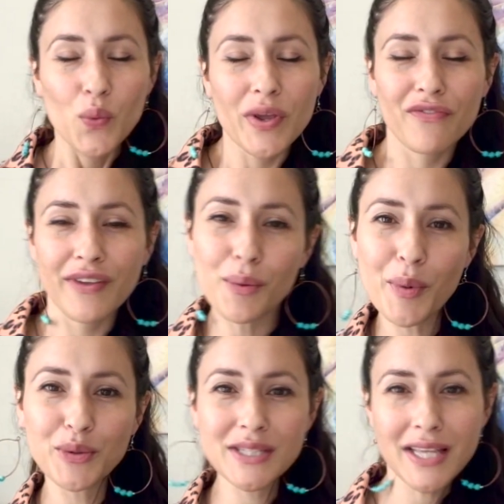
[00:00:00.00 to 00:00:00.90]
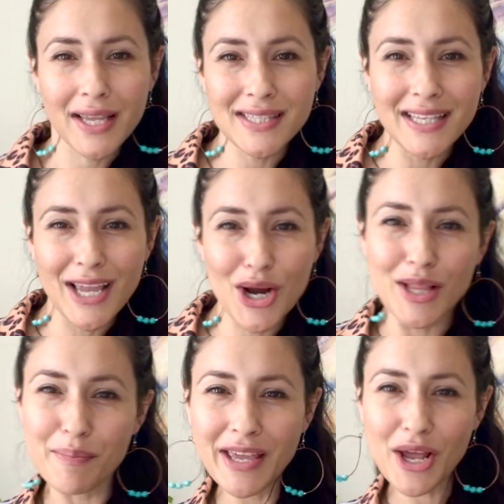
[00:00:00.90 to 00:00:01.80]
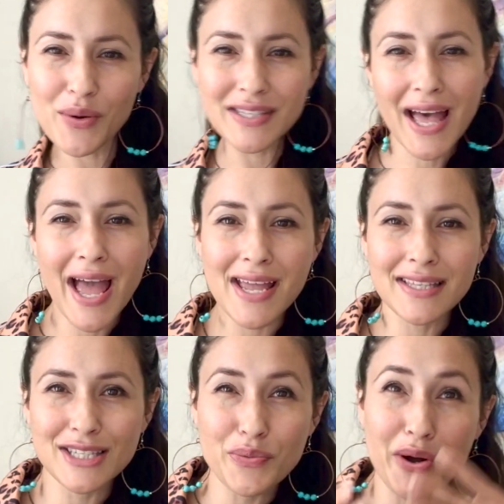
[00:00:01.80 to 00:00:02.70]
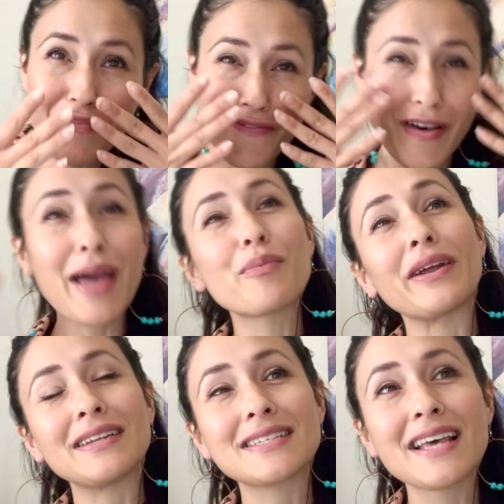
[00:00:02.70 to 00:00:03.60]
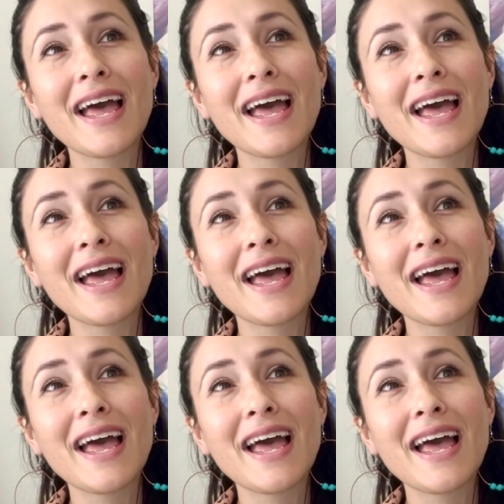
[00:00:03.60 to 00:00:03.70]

we feel most sexy, our libido is highest, we're vibrant.